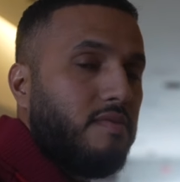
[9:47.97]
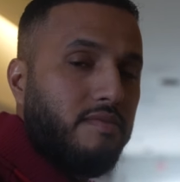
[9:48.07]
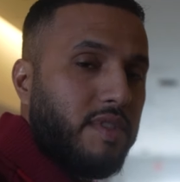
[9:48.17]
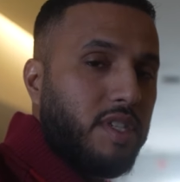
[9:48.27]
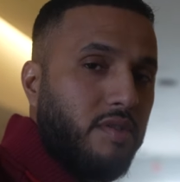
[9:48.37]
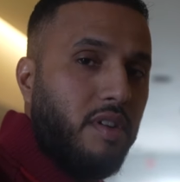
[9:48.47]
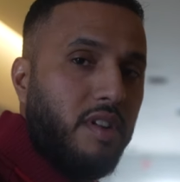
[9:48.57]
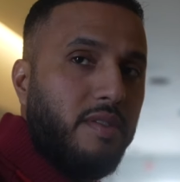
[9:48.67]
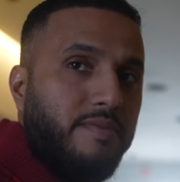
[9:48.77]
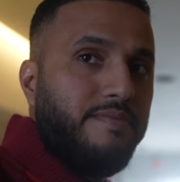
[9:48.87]
What are you sending
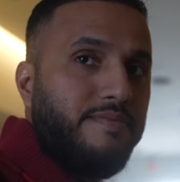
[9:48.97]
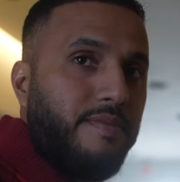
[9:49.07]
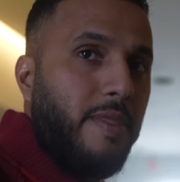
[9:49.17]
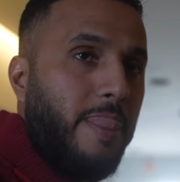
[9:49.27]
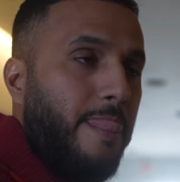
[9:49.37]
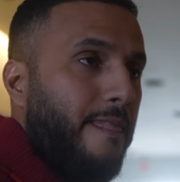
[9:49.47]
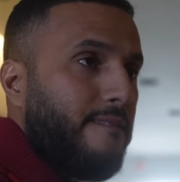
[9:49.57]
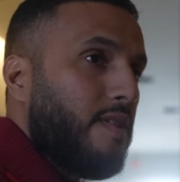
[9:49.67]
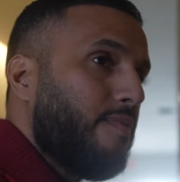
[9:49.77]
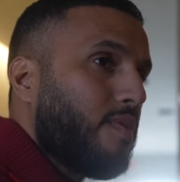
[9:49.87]
Zeus in the
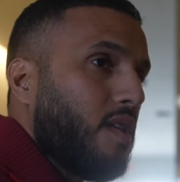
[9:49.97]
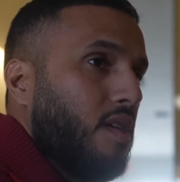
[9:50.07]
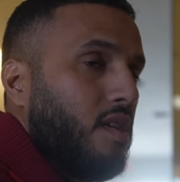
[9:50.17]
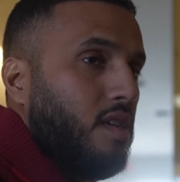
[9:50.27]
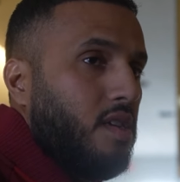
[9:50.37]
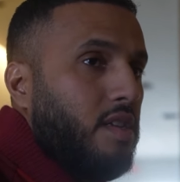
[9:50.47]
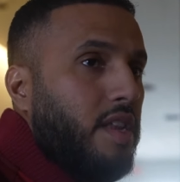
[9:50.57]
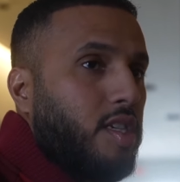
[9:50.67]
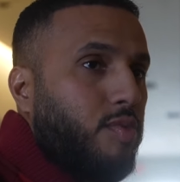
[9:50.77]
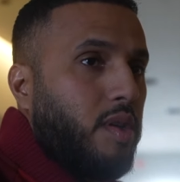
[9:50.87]
gang?
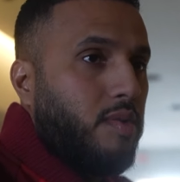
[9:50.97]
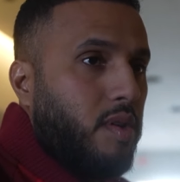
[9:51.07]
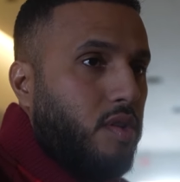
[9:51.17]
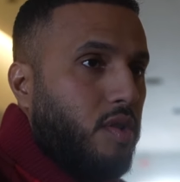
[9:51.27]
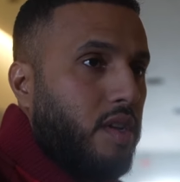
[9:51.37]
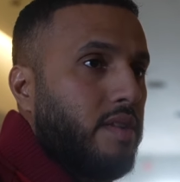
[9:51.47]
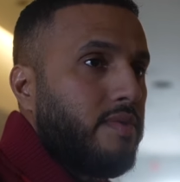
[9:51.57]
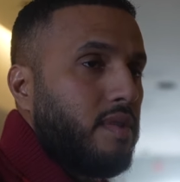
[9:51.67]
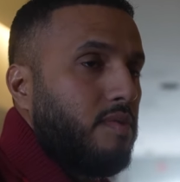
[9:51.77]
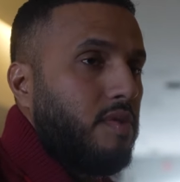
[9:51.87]
Next week we're doing
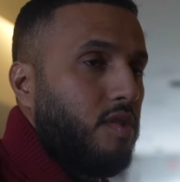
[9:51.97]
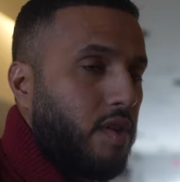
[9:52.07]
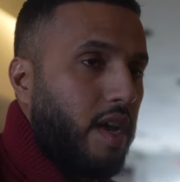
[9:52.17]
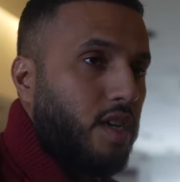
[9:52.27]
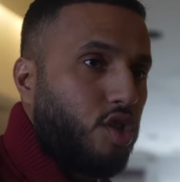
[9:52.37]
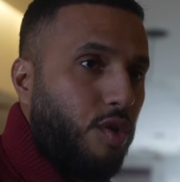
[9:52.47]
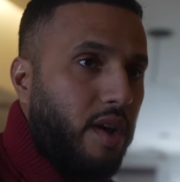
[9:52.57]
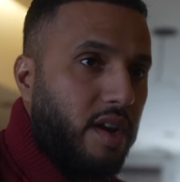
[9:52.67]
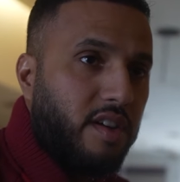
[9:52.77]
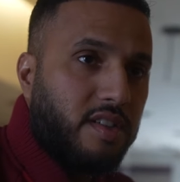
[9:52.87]
we're doing a show
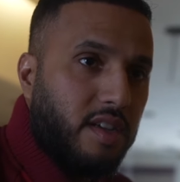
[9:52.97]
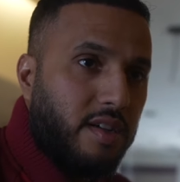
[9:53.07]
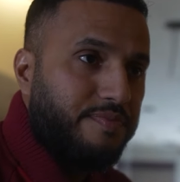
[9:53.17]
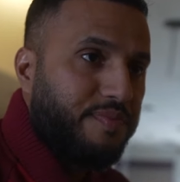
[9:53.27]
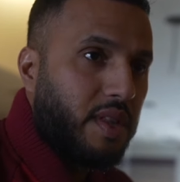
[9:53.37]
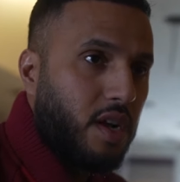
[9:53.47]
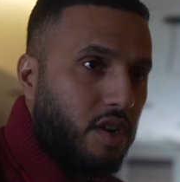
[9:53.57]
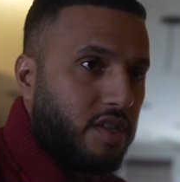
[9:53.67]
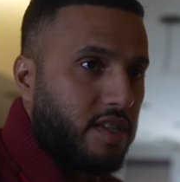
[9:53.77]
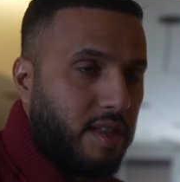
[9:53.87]
at IHRSA.
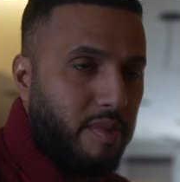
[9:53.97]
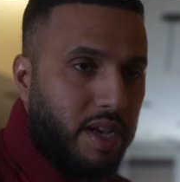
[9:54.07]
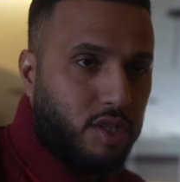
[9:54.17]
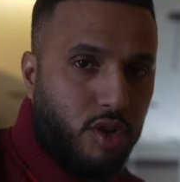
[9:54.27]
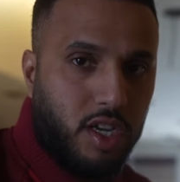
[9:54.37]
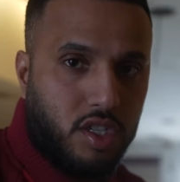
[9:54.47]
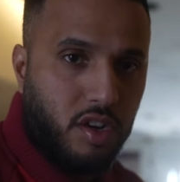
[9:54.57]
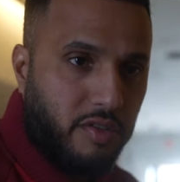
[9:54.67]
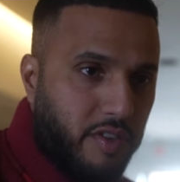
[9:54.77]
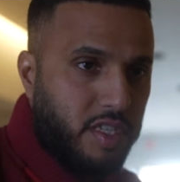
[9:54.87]
IHRSA is the biggest trade
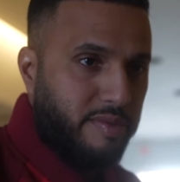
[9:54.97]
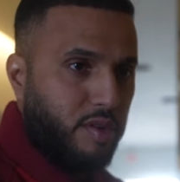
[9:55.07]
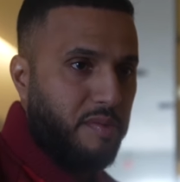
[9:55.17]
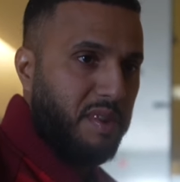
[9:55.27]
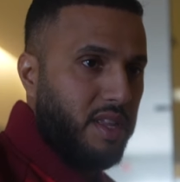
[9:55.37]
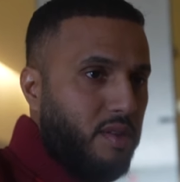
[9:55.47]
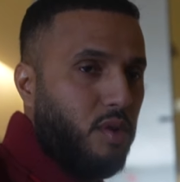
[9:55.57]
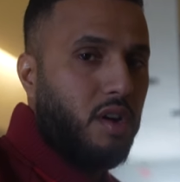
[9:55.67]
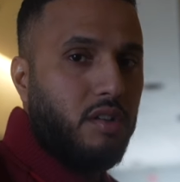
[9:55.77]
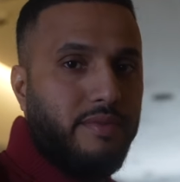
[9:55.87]
show for gym equipment in the
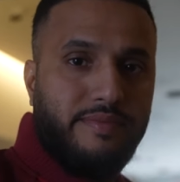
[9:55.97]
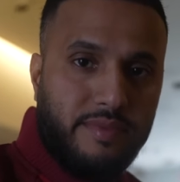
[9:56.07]
world.